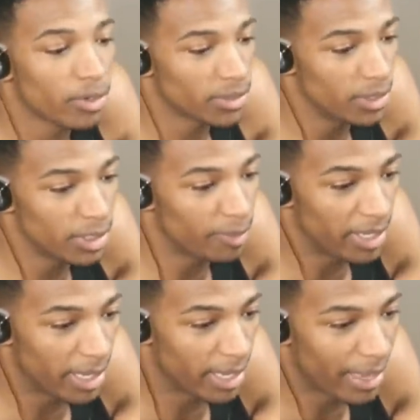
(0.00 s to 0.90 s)
Personally
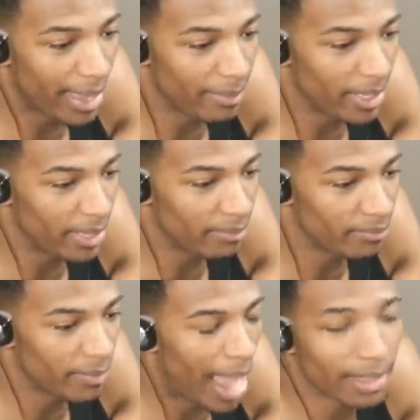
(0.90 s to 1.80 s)
speaking, I
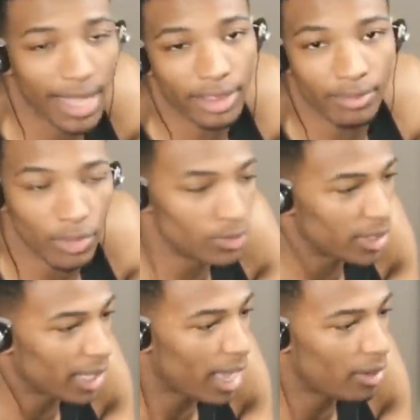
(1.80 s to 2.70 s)
mean, I like the
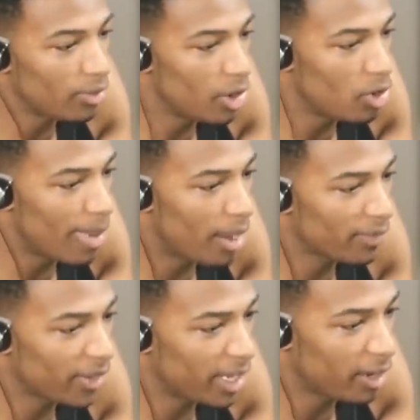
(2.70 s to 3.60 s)
music. I don't know
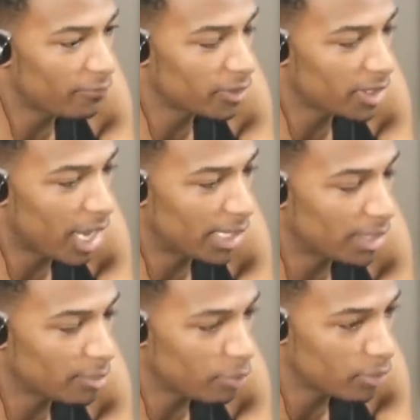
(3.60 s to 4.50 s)
about if I care for
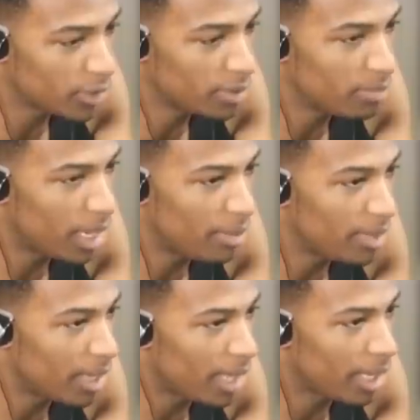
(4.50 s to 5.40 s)
Tekashi as a person, but I
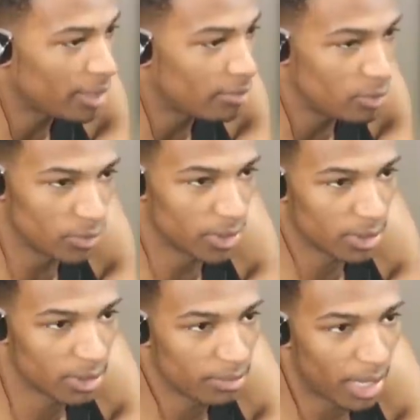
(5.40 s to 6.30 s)
mean, I like the music.